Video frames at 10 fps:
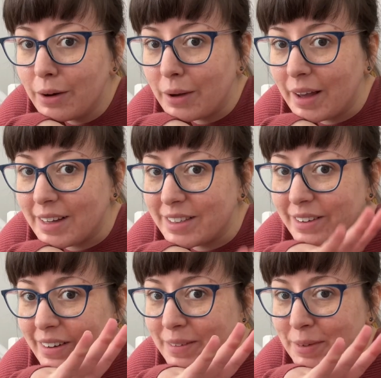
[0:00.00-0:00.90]
Okay,
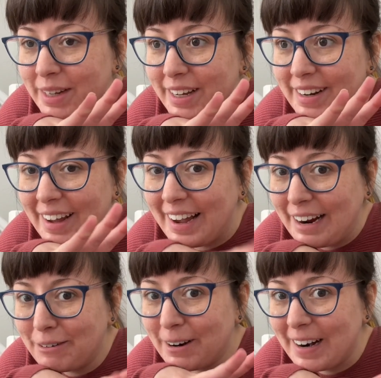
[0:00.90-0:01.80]
so I'm like an
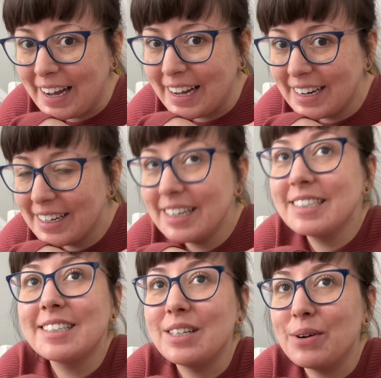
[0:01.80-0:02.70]
hour in.
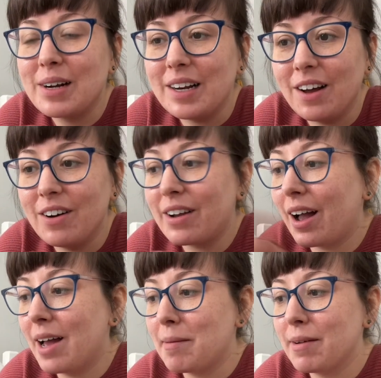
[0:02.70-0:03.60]
It's 2 o'clock.
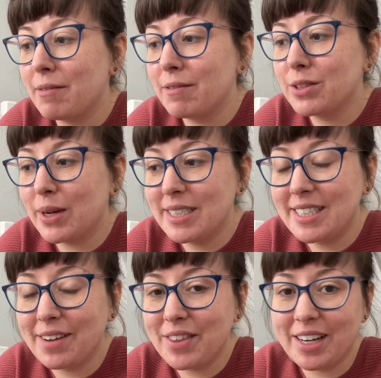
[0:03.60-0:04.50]
I'm at
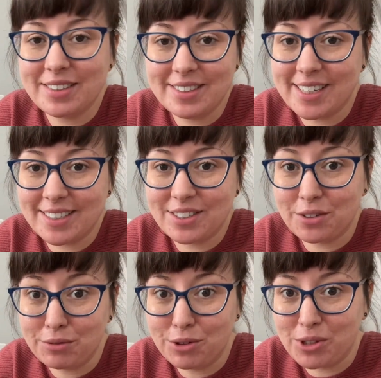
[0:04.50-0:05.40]

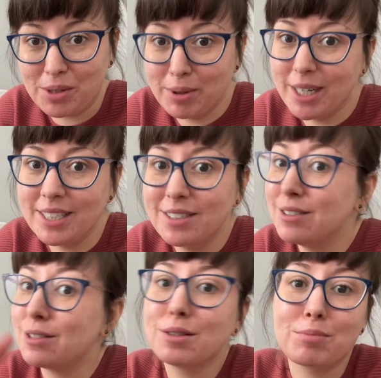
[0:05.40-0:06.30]
27,640 words,
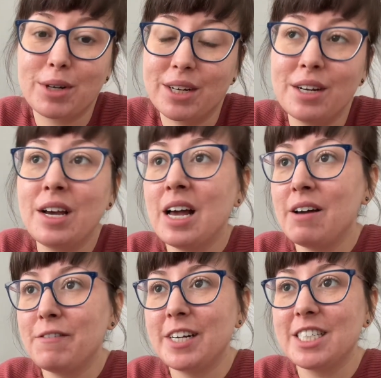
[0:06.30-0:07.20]
so it's pretty good.
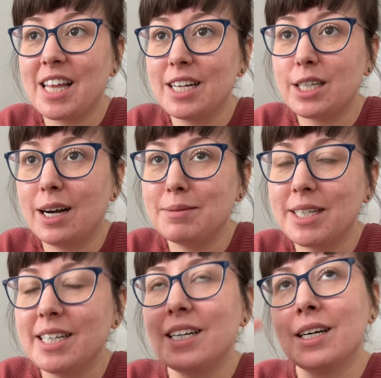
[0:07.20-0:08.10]
Finished that chapter.